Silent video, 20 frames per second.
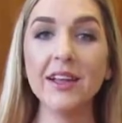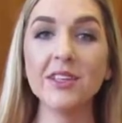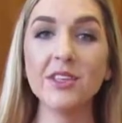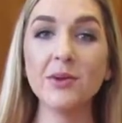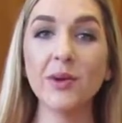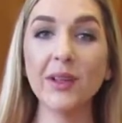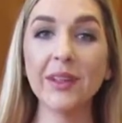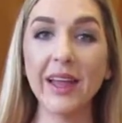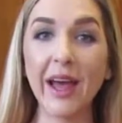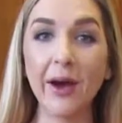
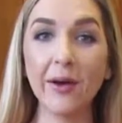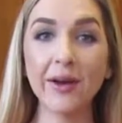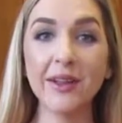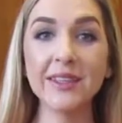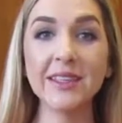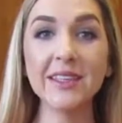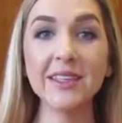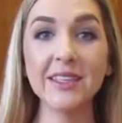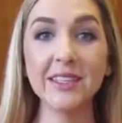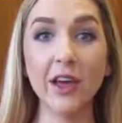to allow
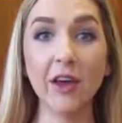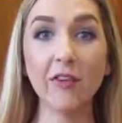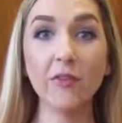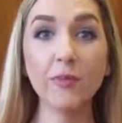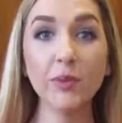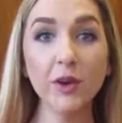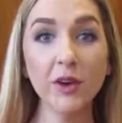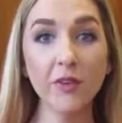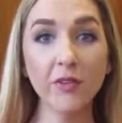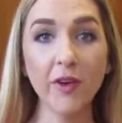it to
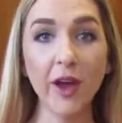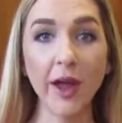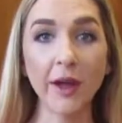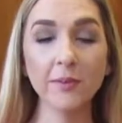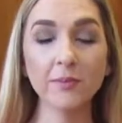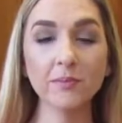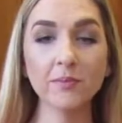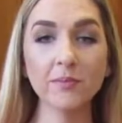self-purify.